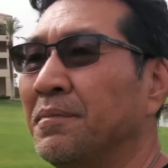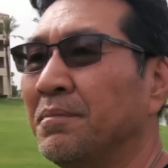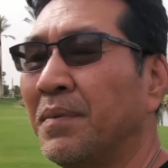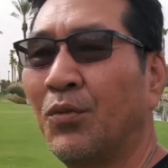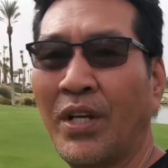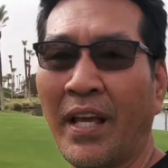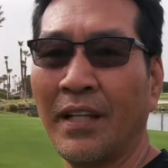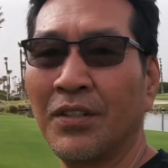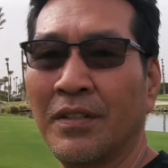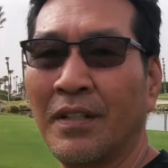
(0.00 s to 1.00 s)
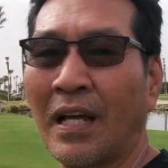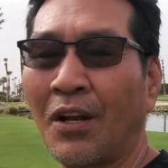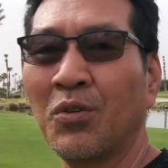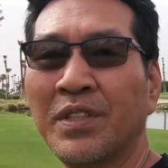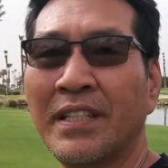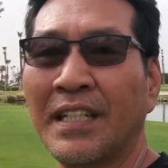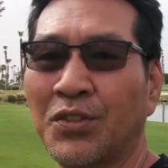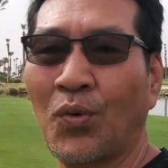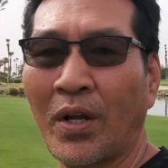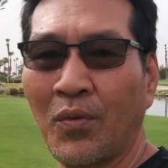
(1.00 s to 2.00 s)
But we can't, I don't think that's
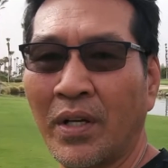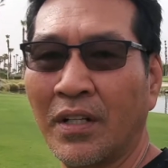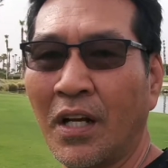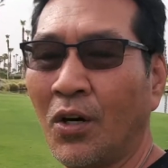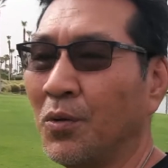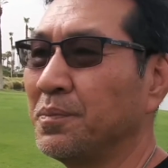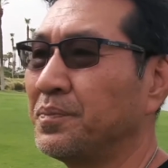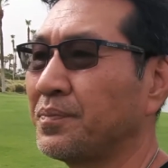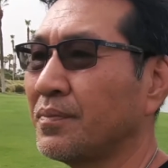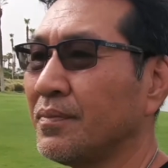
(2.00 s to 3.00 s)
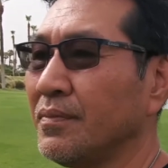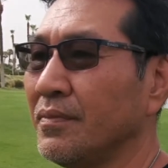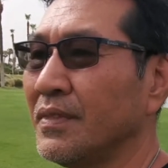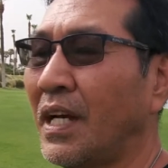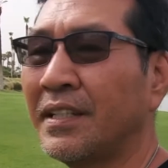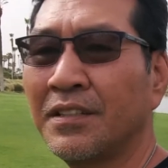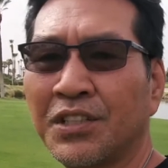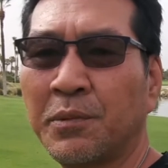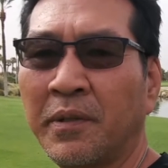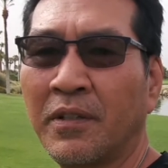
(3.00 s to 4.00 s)
the right way to go. I think the
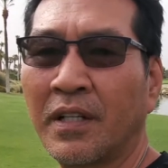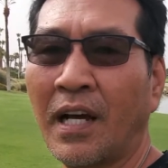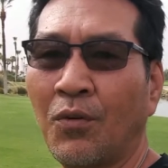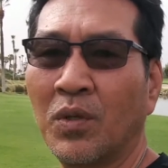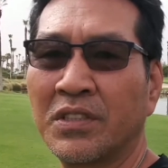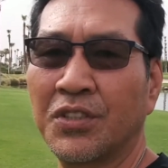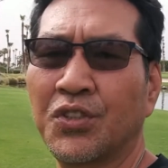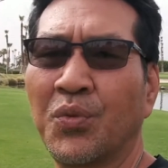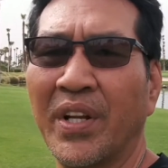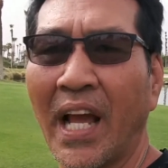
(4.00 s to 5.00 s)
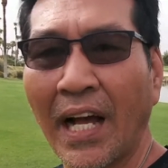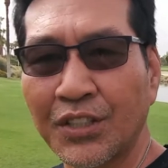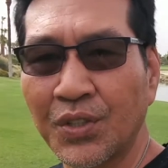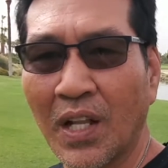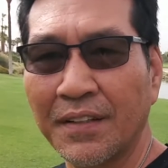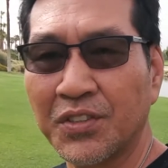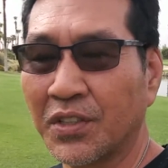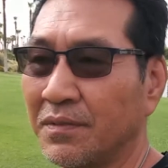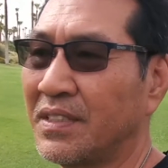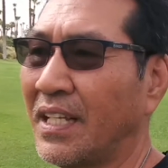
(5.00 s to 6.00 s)
Spirit of God wants us to react to life
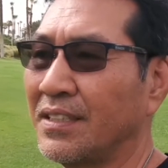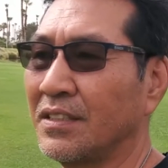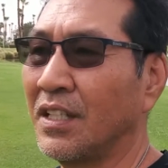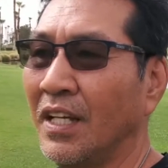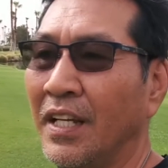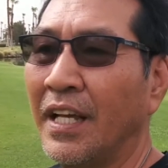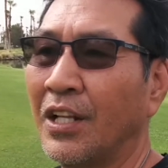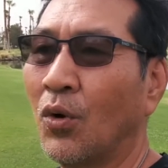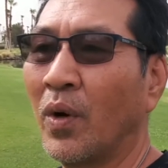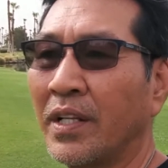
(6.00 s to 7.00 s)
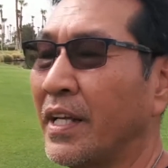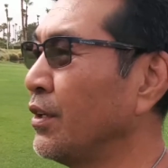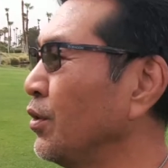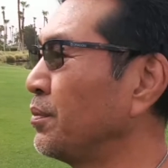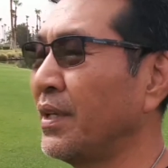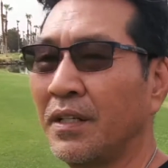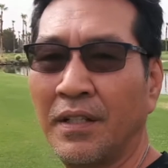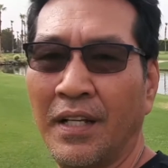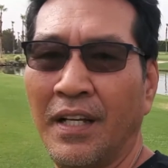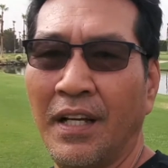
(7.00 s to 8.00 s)
circumstances in a way that it will
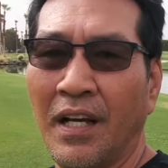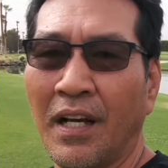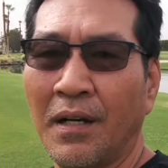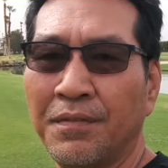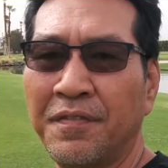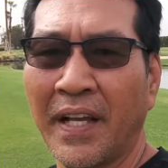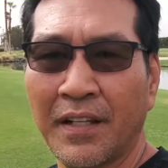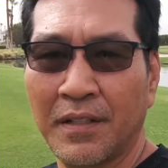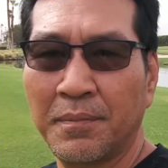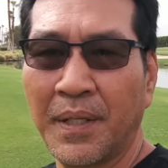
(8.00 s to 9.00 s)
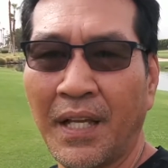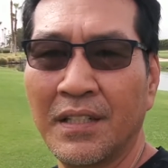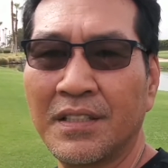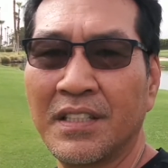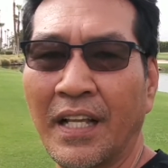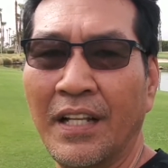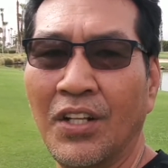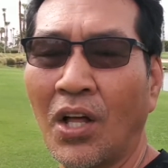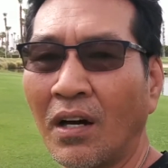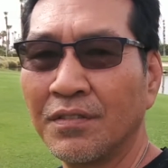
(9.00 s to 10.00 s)
bring uh, faith, peace,
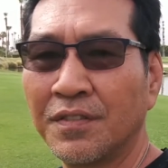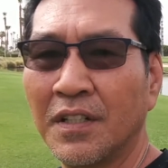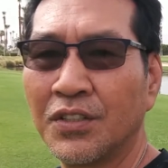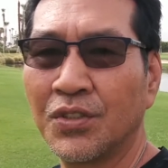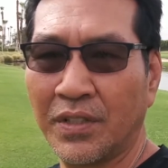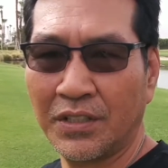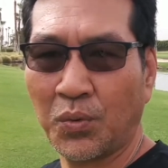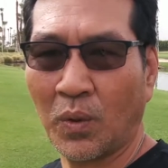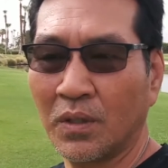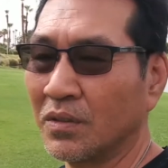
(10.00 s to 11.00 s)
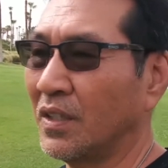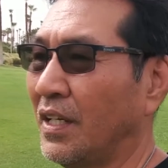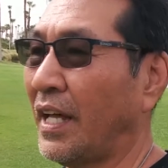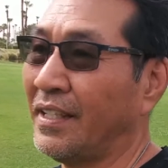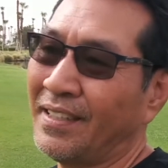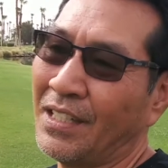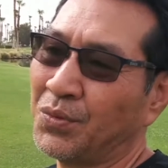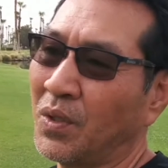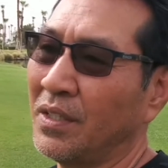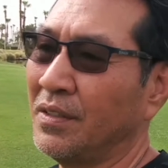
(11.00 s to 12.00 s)
and love to this world. I think
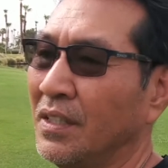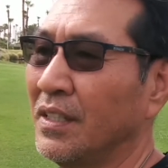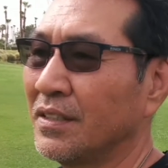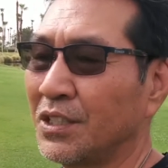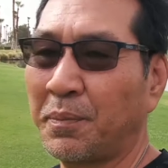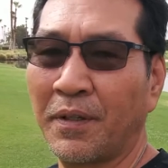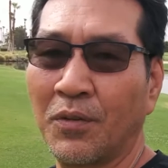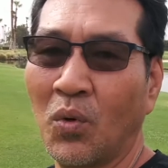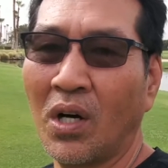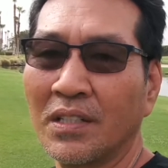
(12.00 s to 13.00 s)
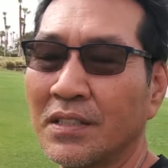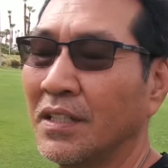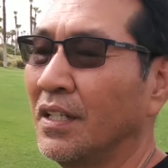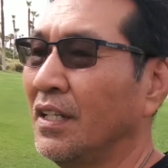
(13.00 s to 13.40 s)
that's what the Spirit wants.